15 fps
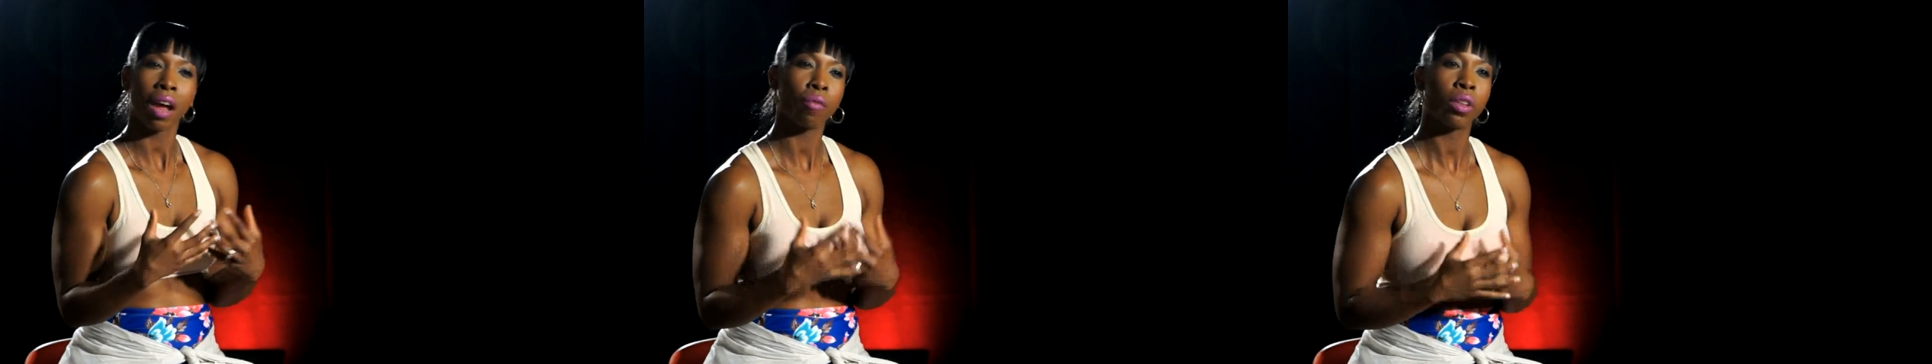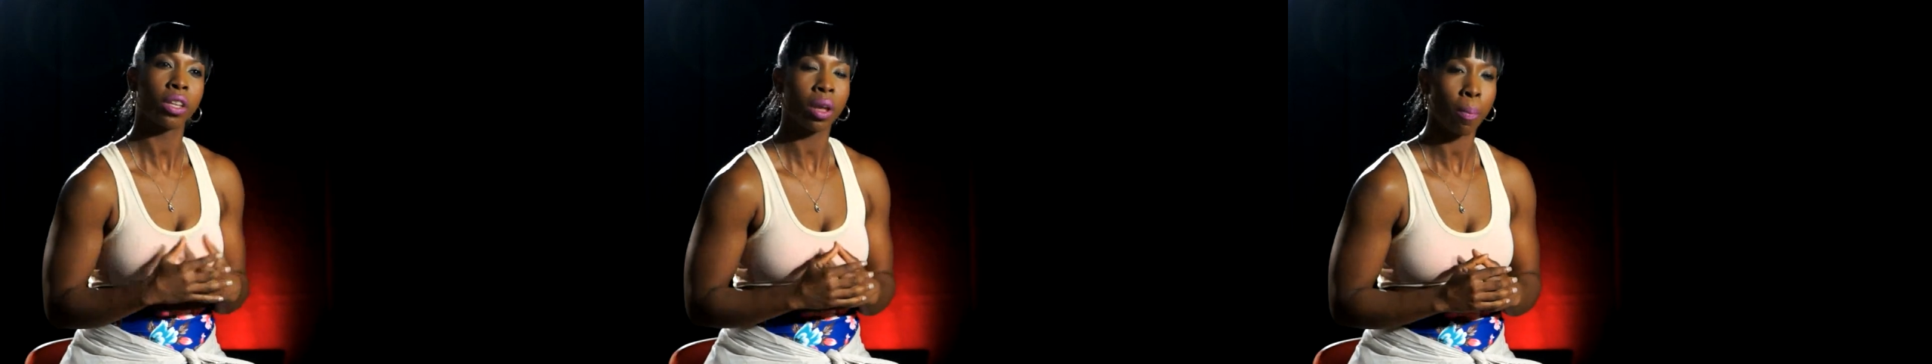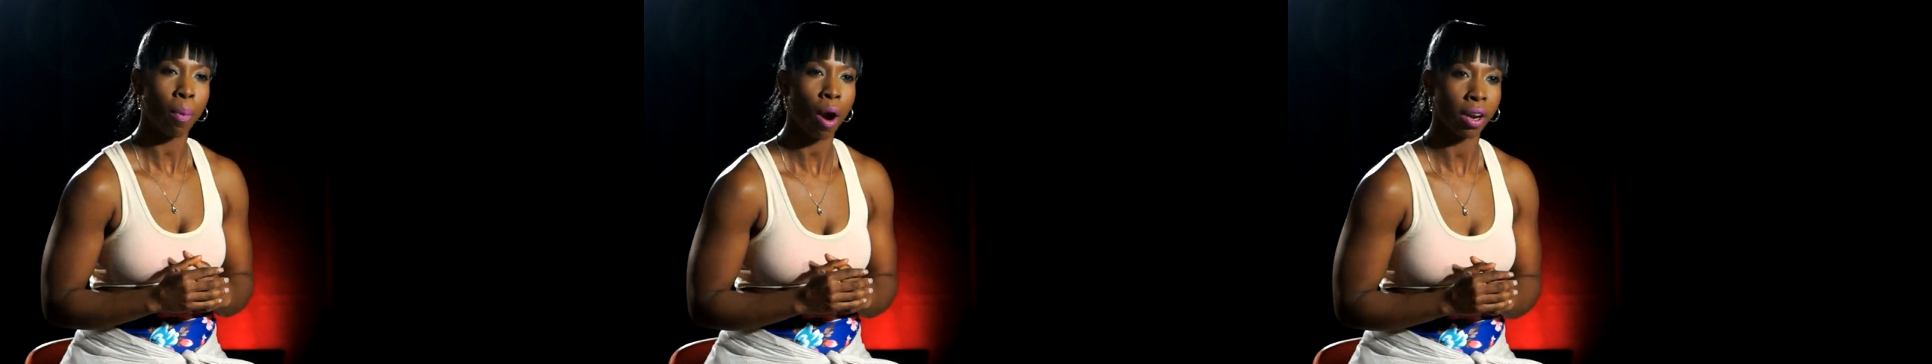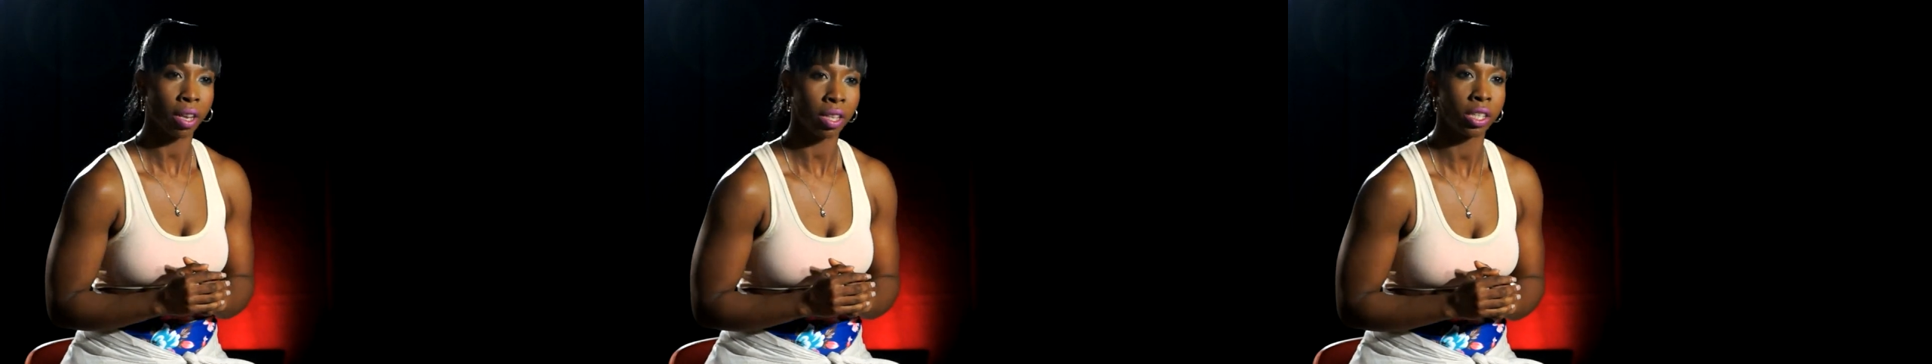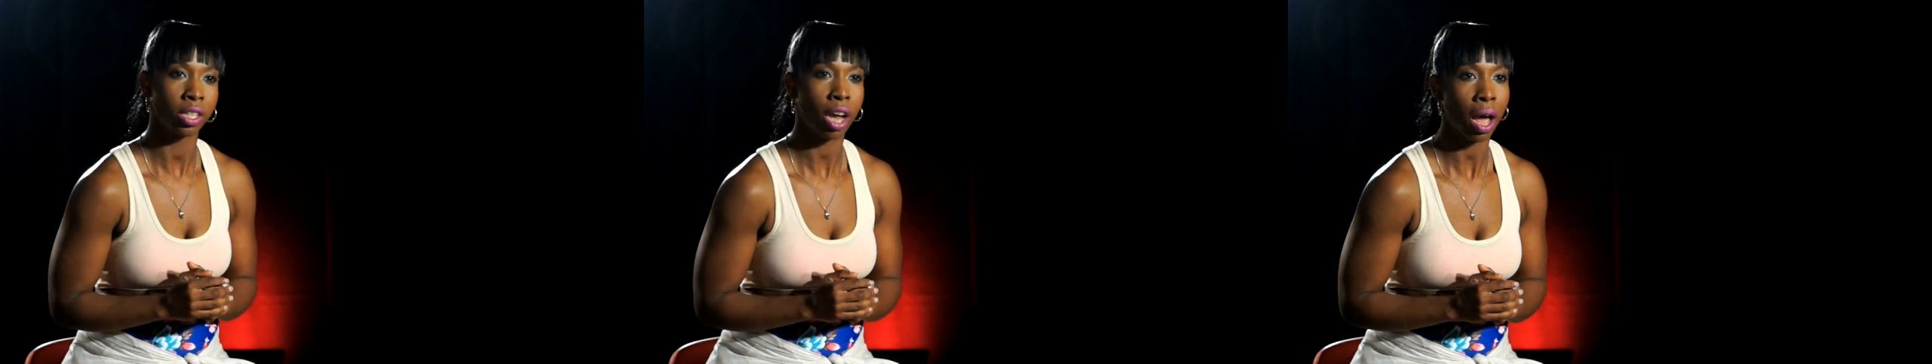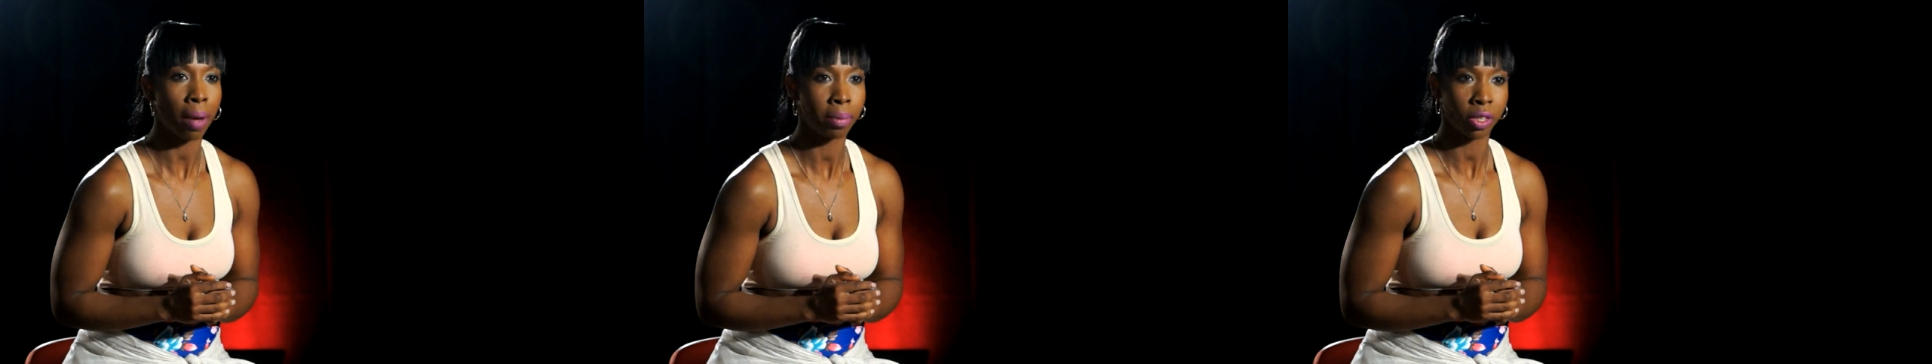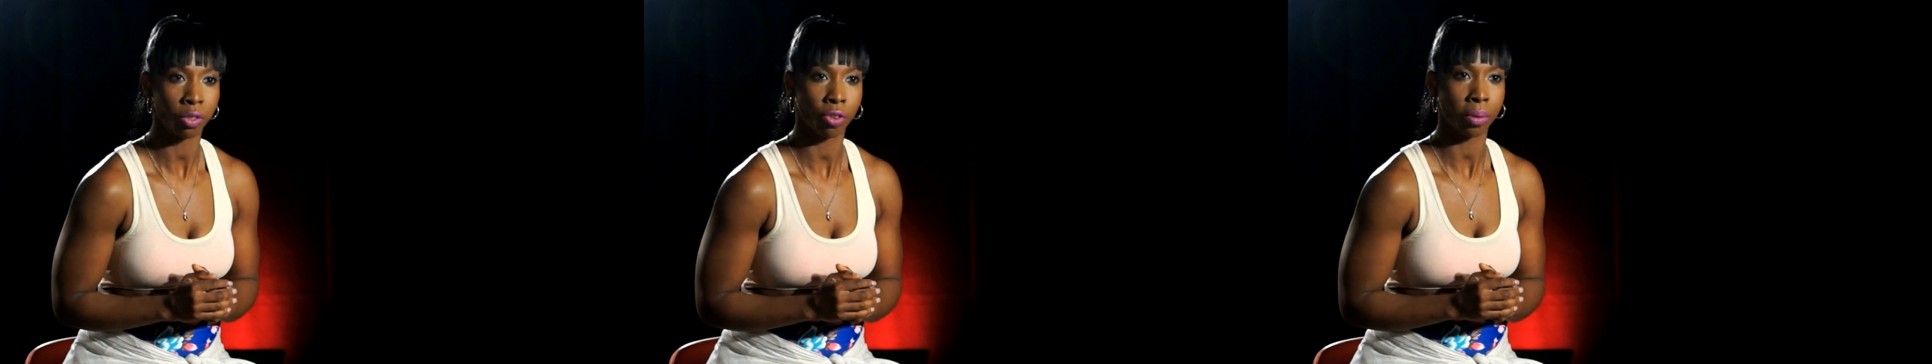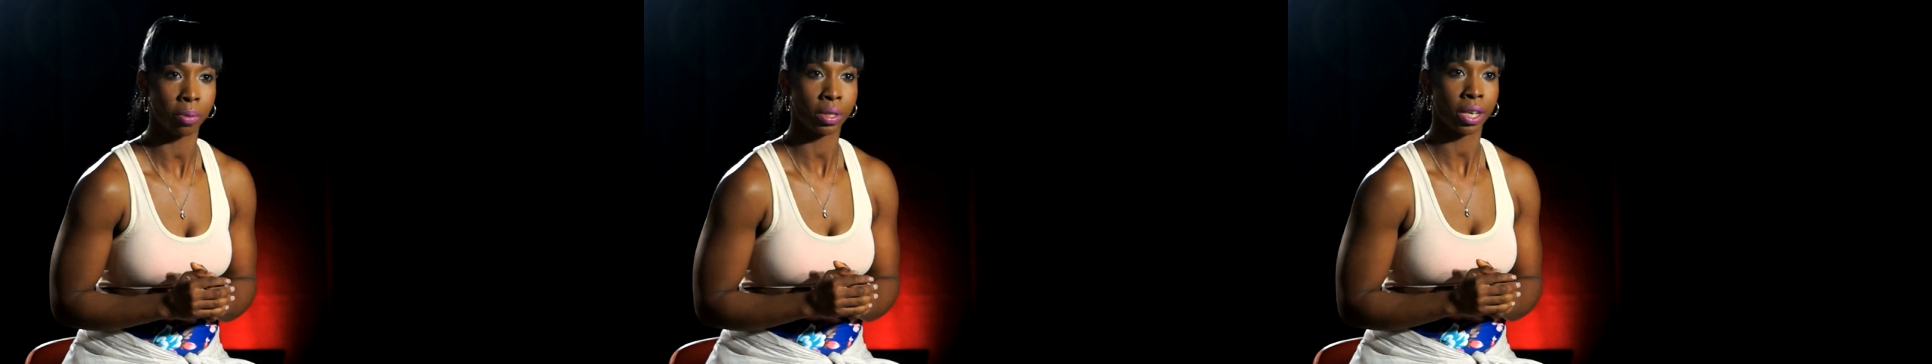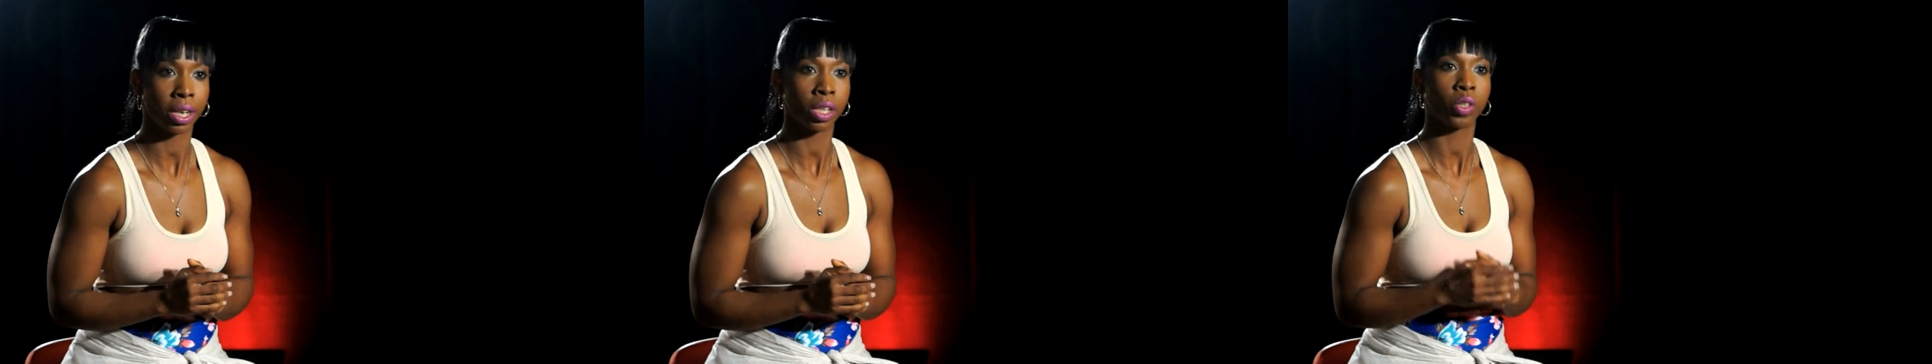really a part of the job description.